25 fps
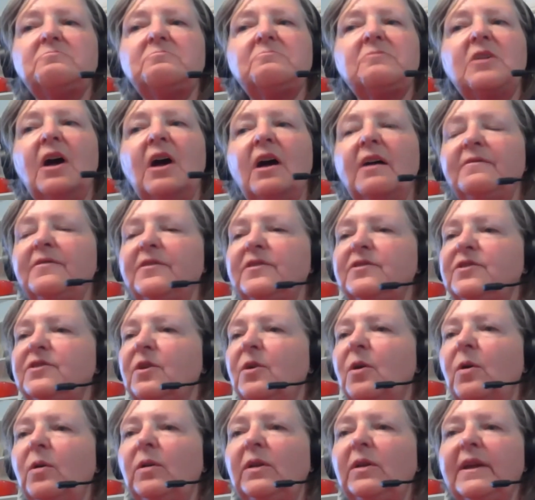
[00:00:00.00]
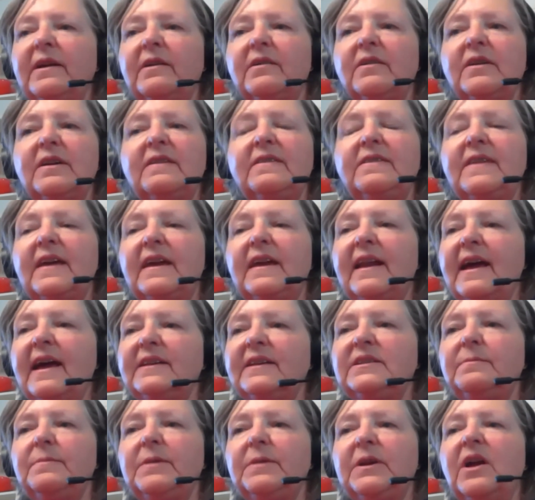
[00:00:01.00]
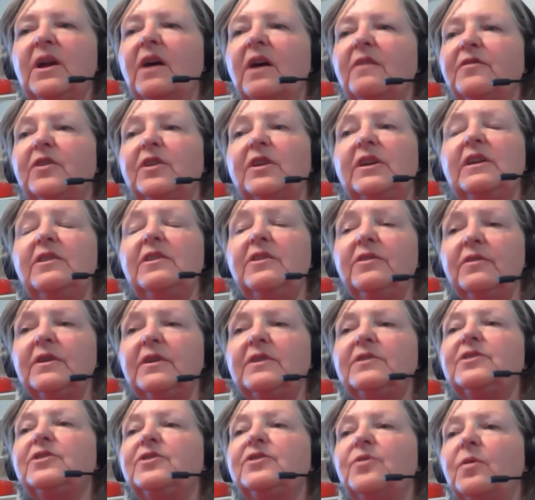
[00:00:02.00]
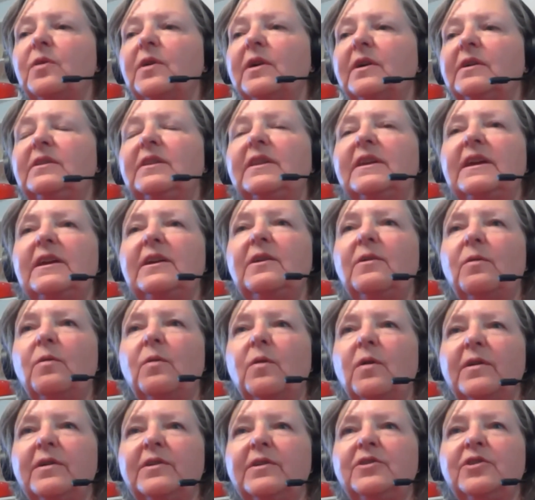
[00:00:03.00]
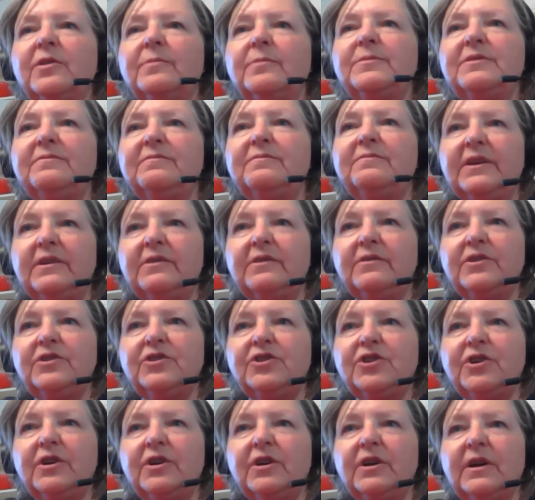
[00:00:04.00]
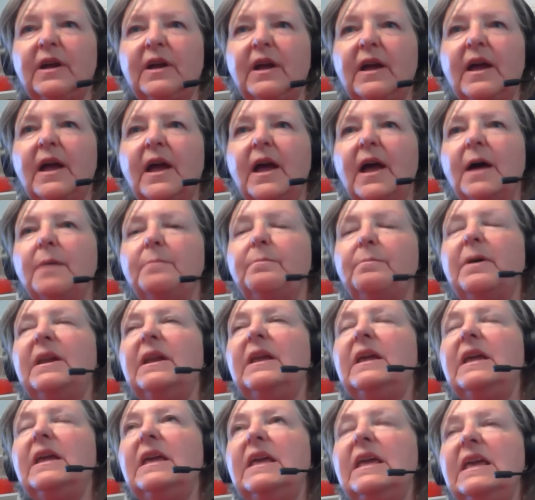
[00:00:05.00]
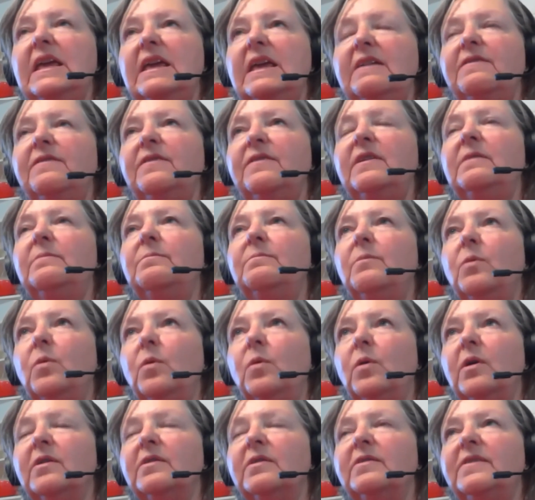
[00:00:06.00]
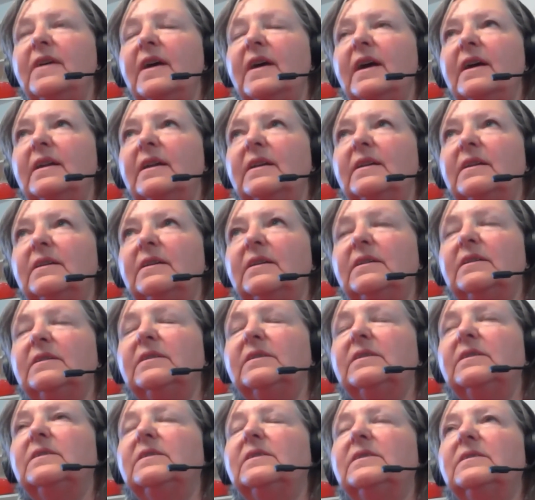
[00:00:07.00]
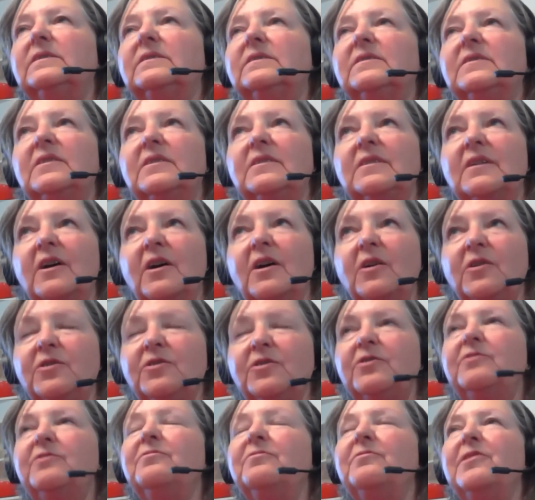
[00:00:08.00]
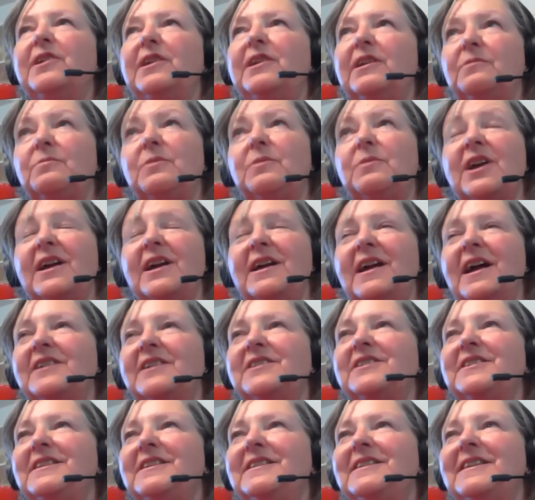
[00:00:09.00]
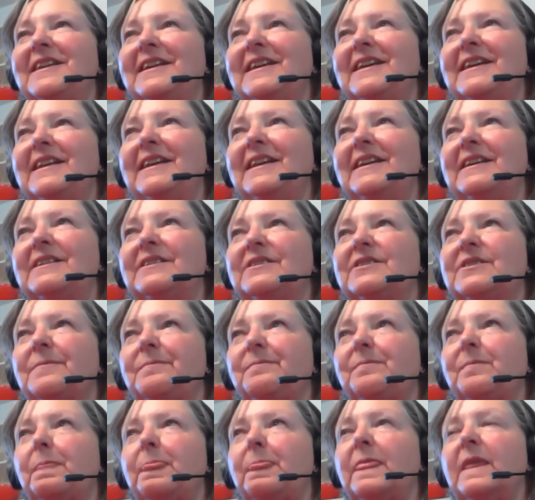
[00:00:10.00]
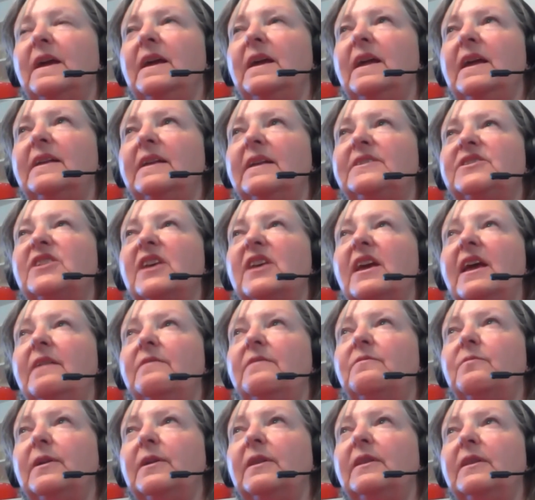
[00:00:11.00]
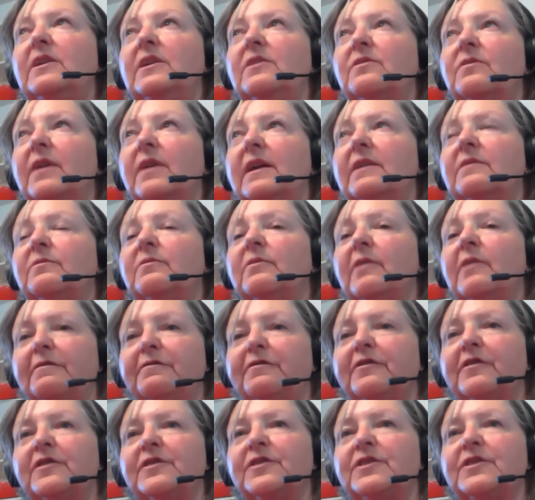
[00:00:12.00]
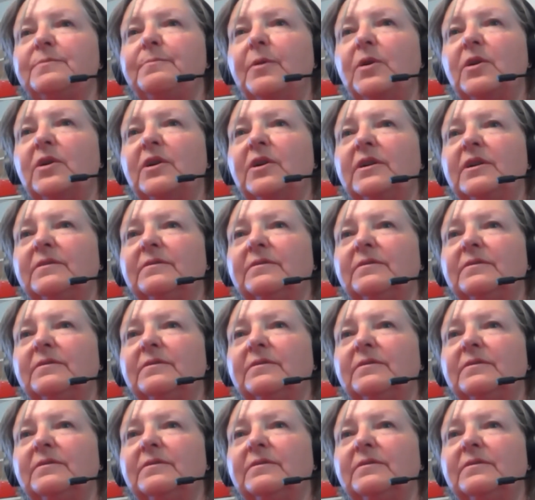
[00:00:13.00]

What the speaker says: covers a whole area that hasn't been covered either historically or in terms of literature. But even more than a good read, which I actually think it is, it's a really great reference book.